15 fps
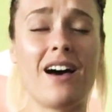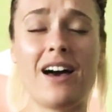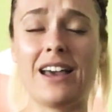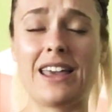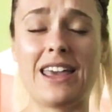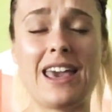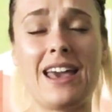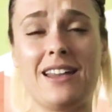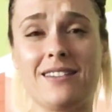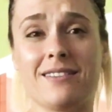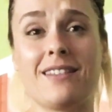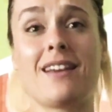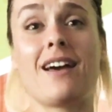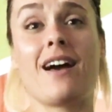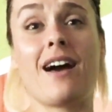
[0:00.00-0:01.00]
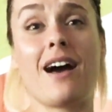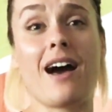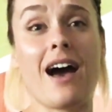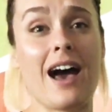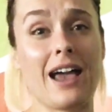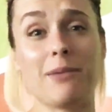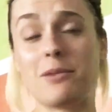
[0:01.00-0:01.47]
Again,
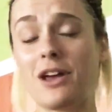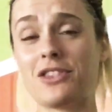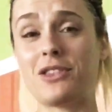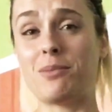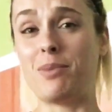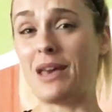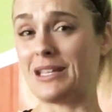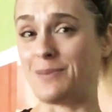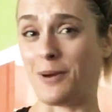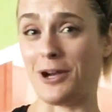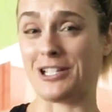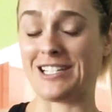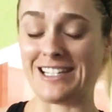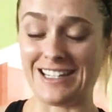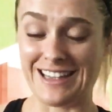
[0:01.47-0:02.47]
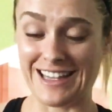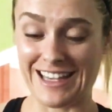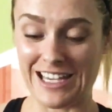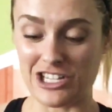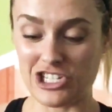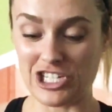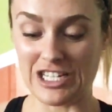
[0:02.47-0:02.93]
I am not the best person in the
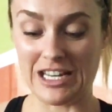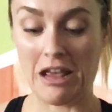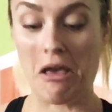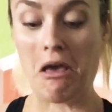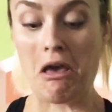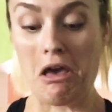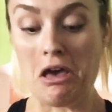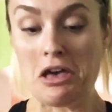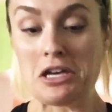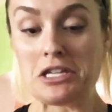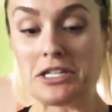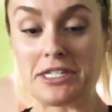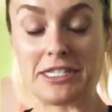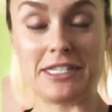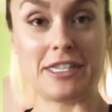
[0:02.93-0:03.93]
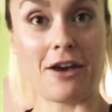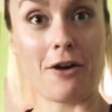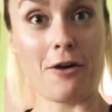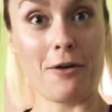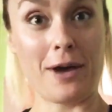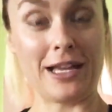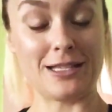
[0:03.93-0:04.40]
kitchen,
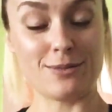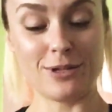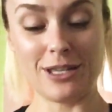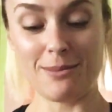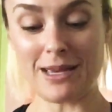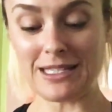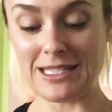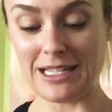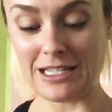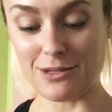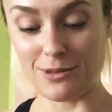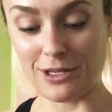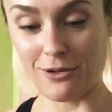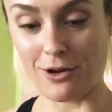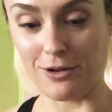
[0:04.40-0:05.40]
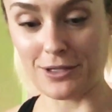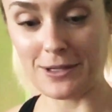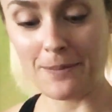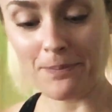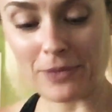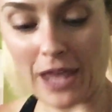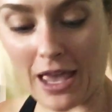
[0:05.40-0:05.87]
so it's really messy and it's really gross.
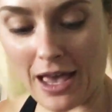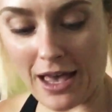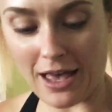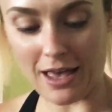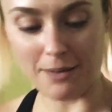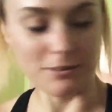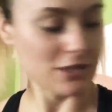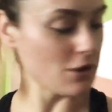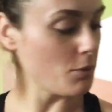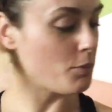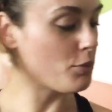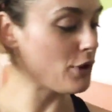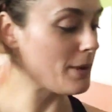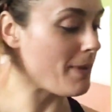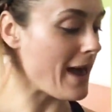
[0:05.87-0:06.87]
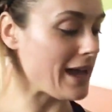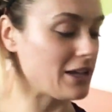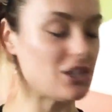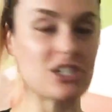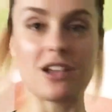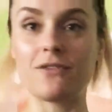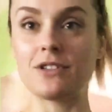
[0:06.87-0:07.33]
So
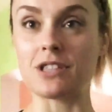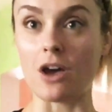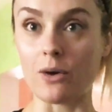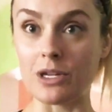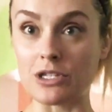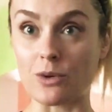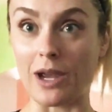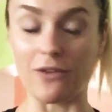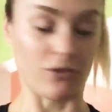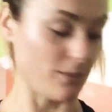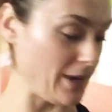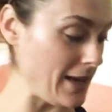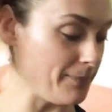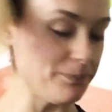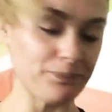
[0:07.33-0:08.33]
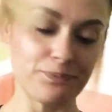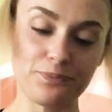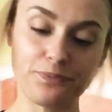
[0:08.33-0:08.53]
pre-packaged stuff is always great for me.